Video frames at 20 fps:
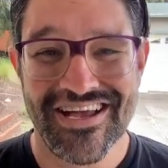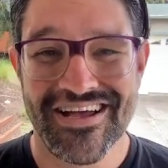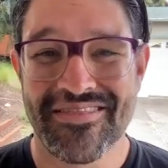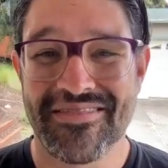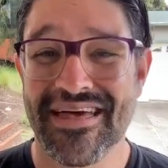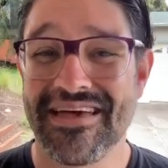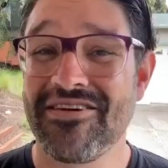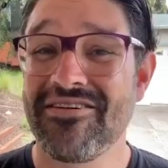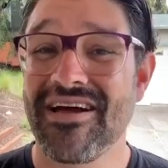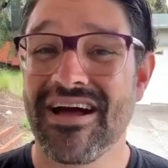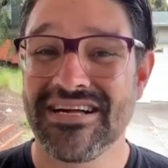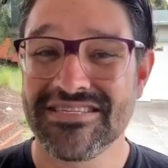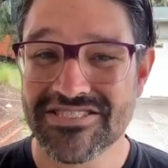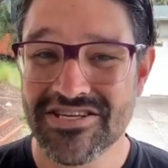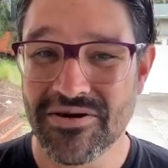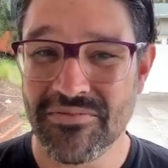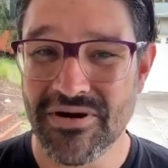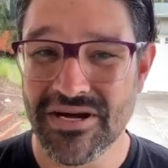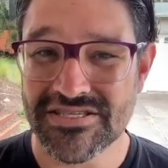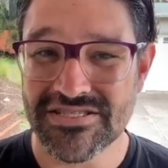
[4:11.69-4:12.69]
Thank you guys
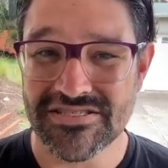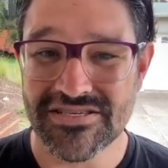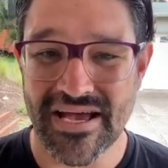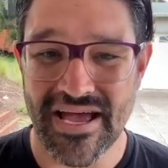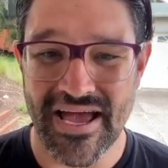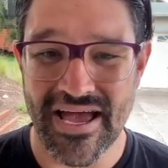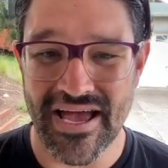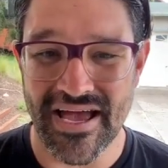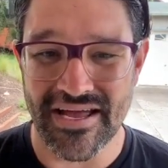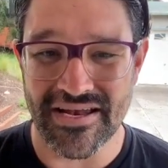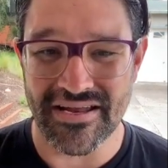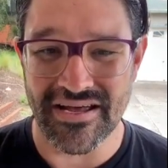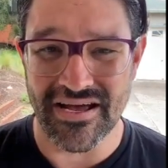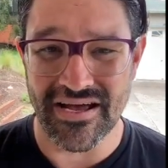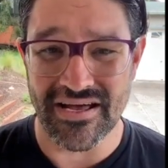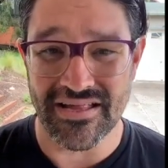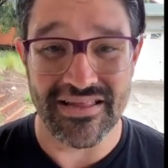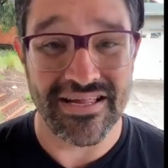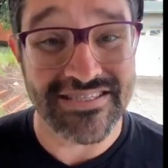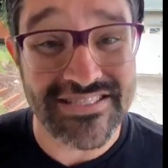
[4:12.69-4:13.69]
so much, and
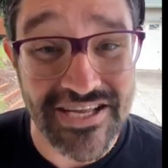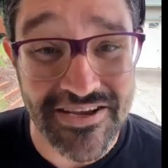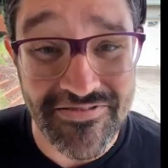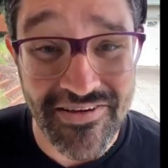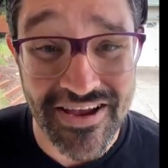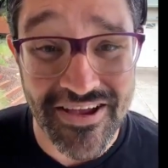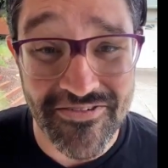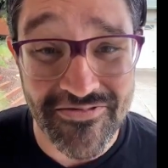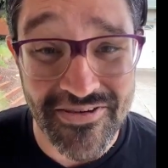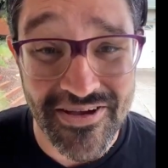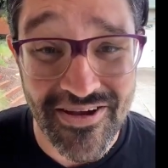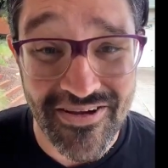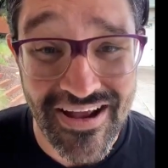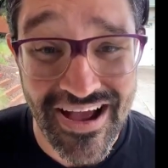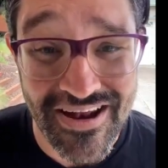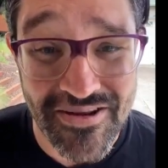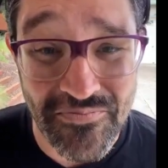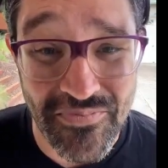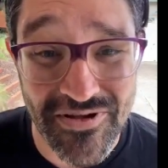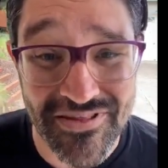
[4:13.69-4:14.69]
let's see if I can figure out
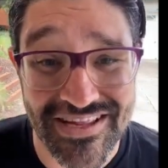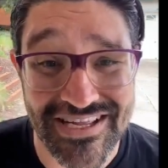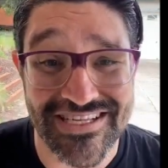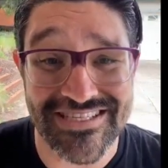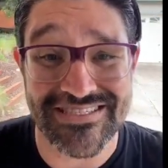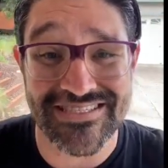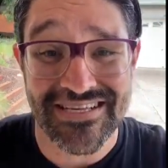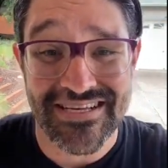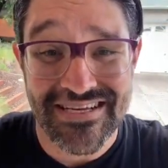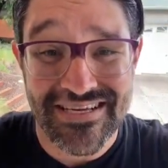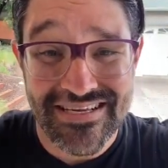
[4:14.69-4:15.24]
how to put these